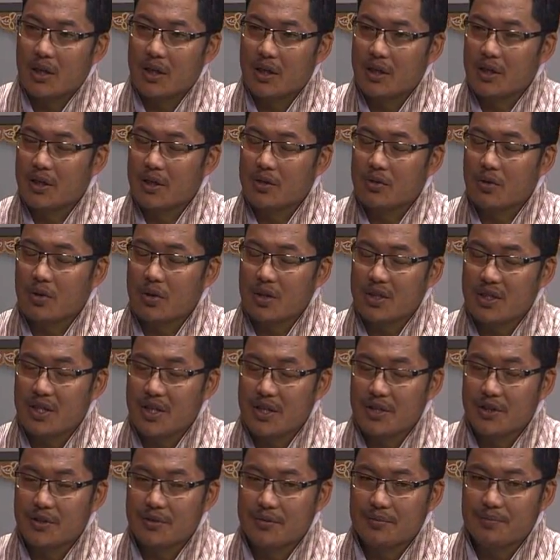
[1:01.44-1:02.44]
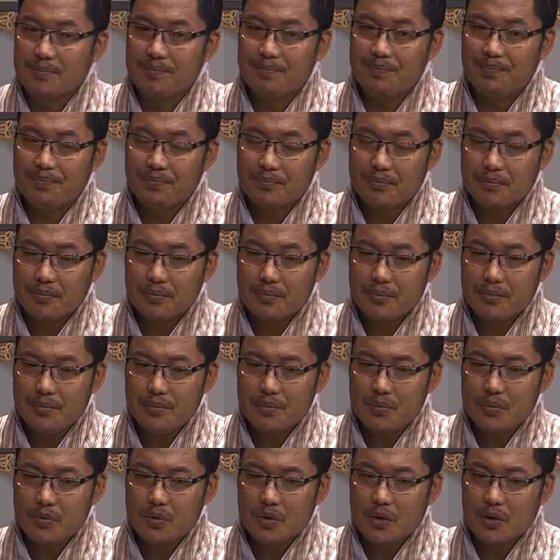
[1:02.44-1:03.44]
in the conversation,
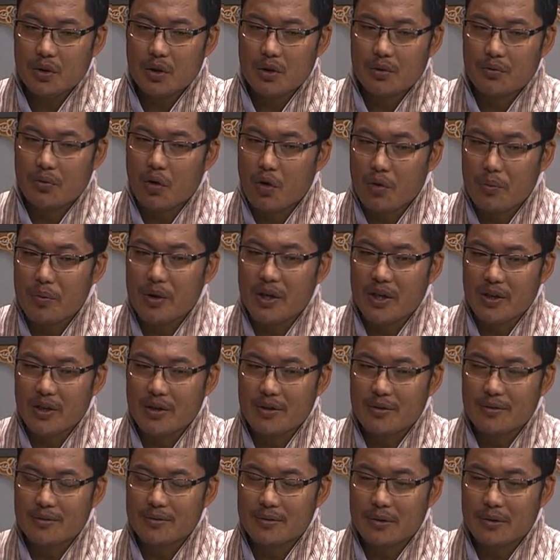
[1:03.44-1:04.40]
for me,